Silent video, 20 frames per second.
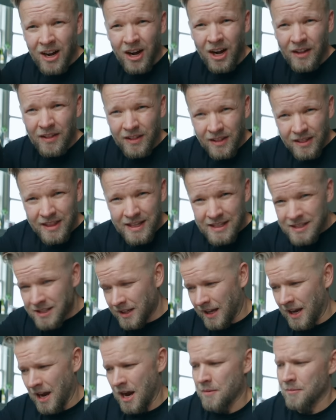on
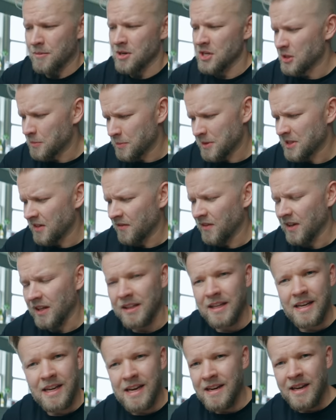this camera
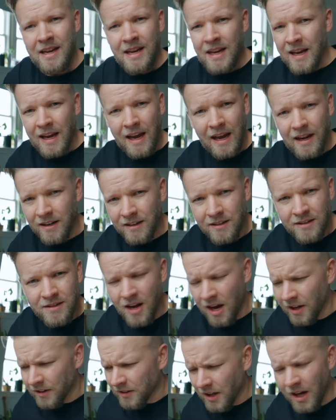specifically and
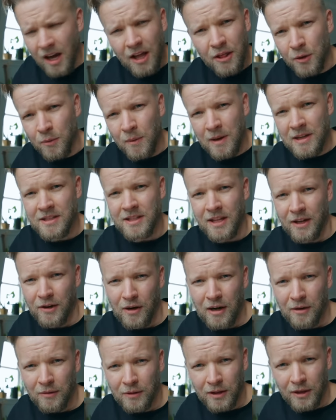not the other ones that
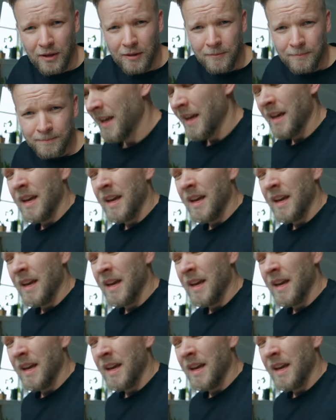are out there?